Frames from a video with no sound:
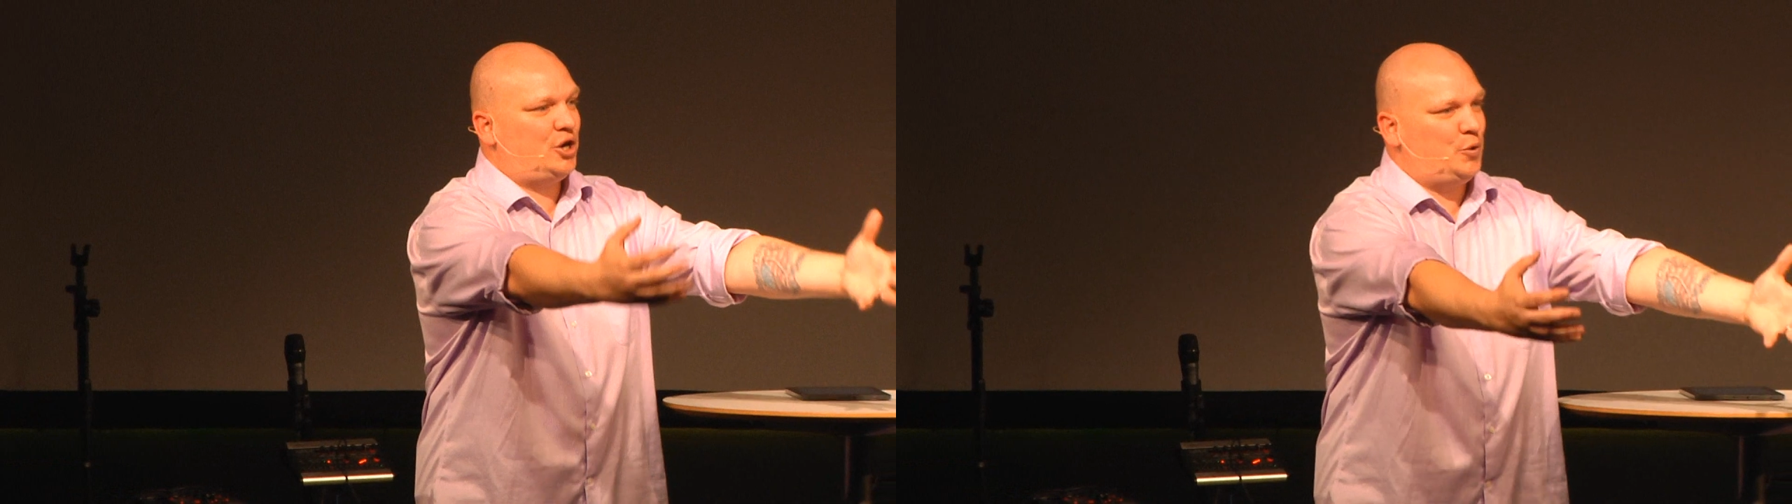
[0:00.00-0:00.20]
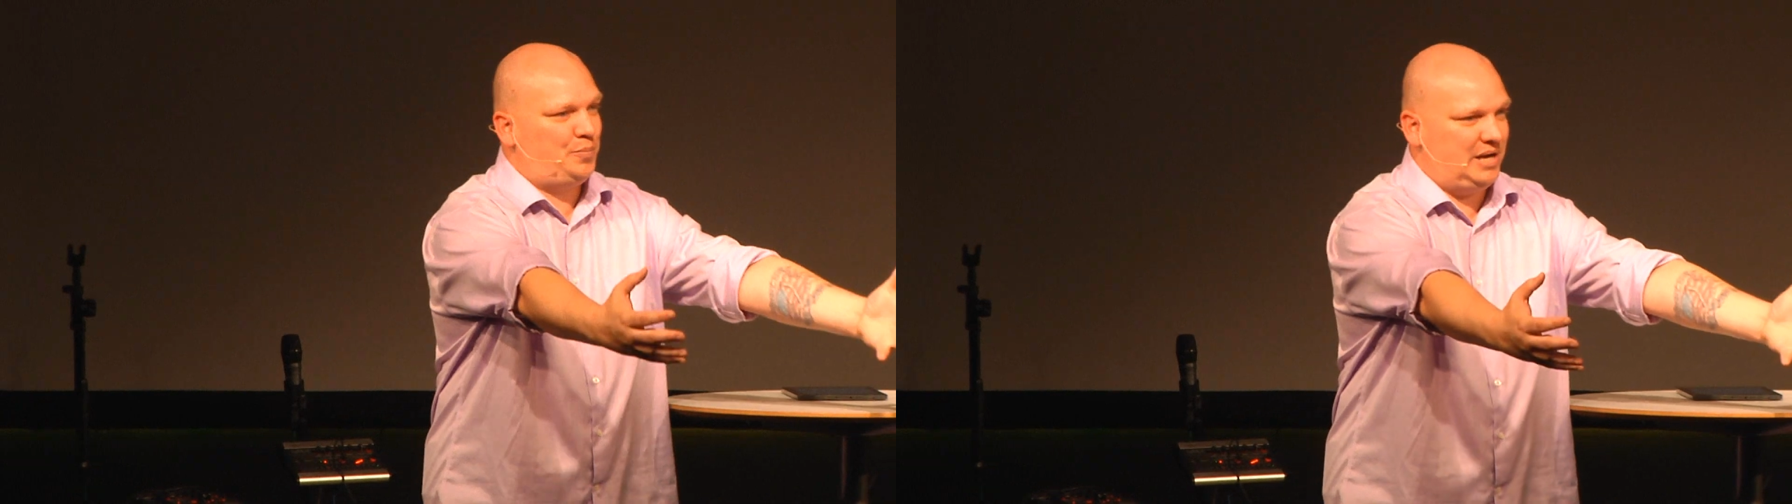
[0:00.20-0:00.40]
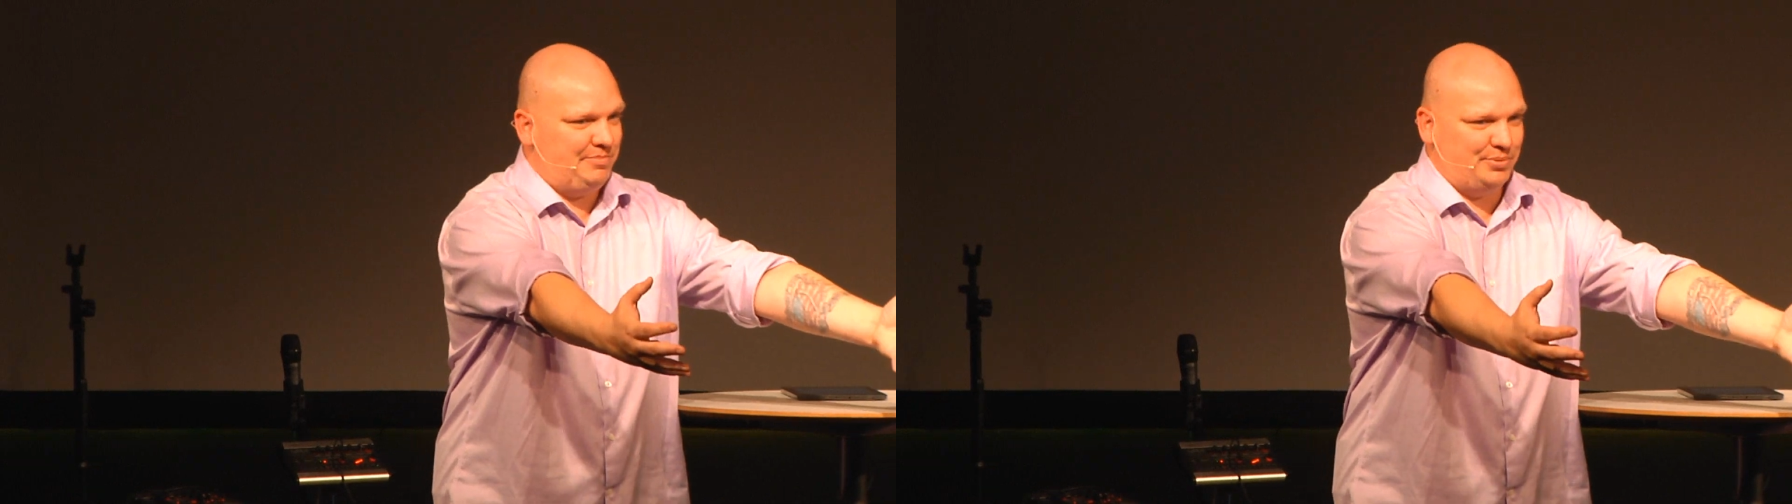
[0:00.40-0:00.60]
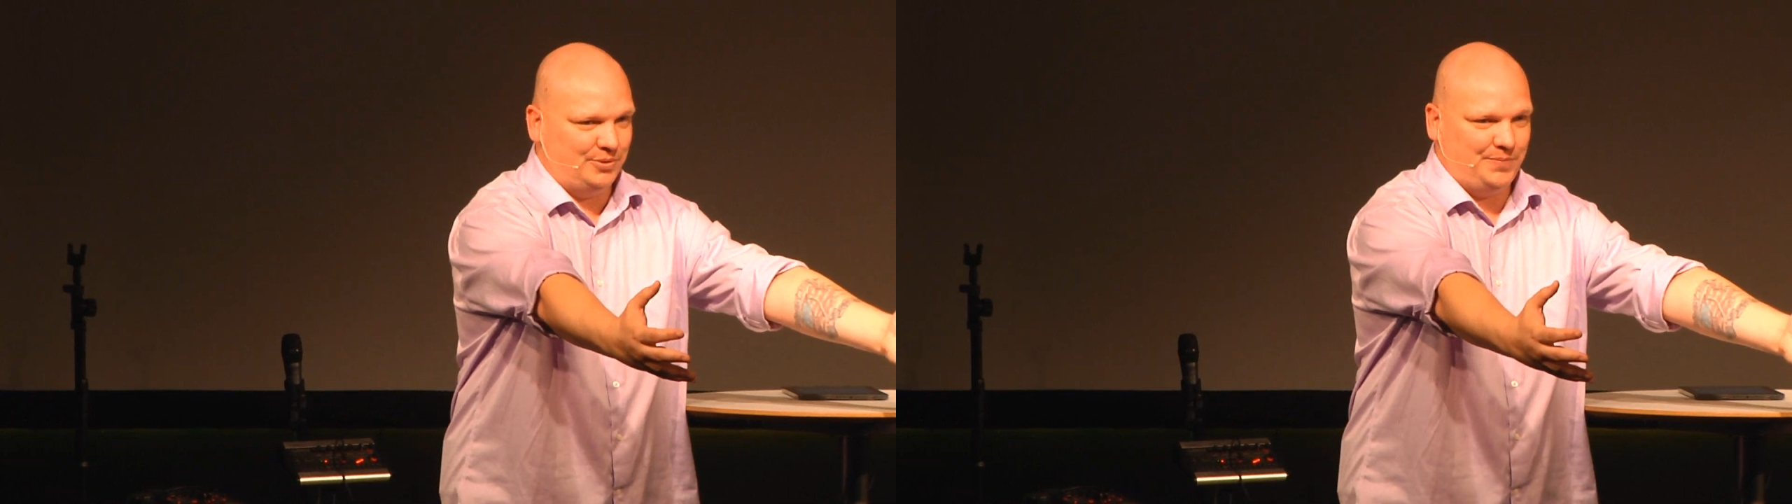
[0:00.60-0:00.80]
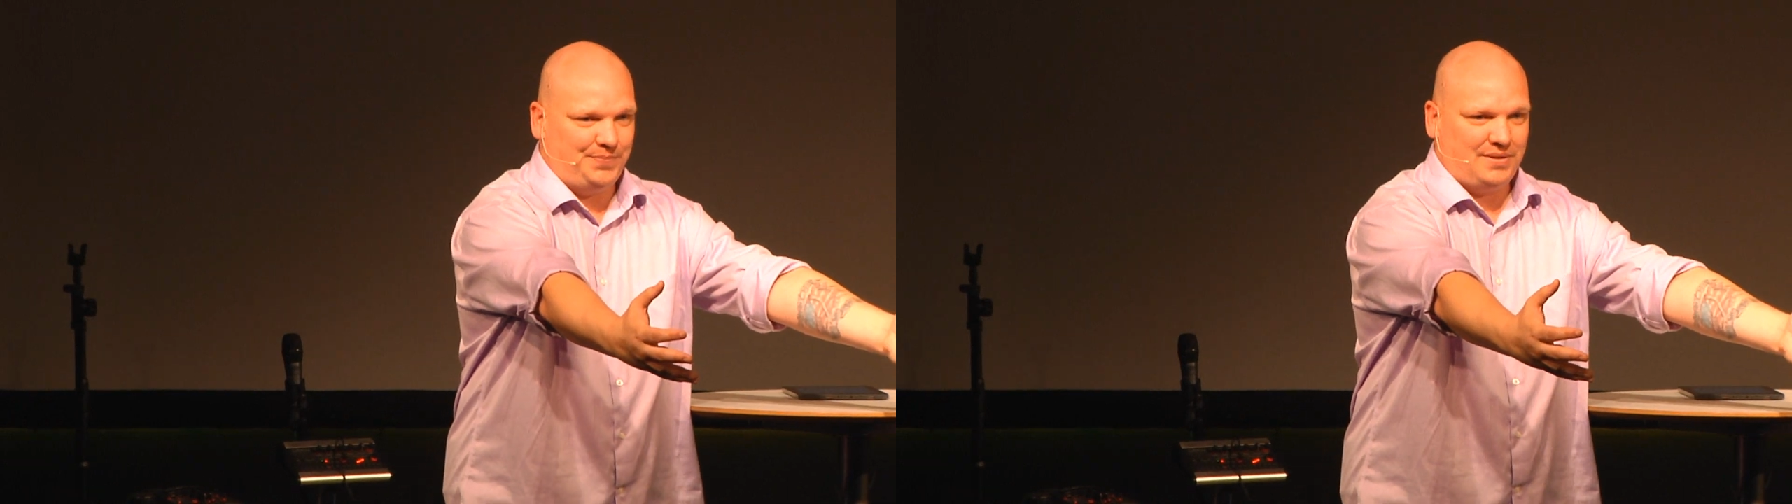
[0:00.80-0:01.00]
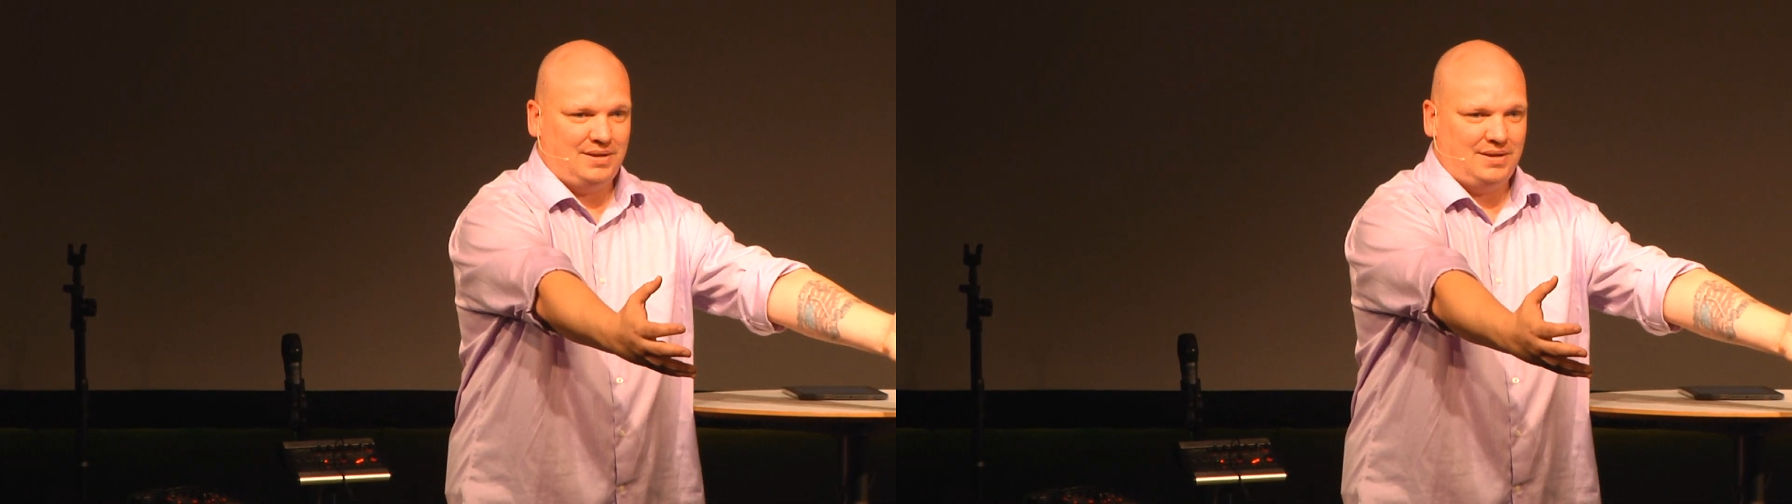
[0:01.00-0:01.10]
show people,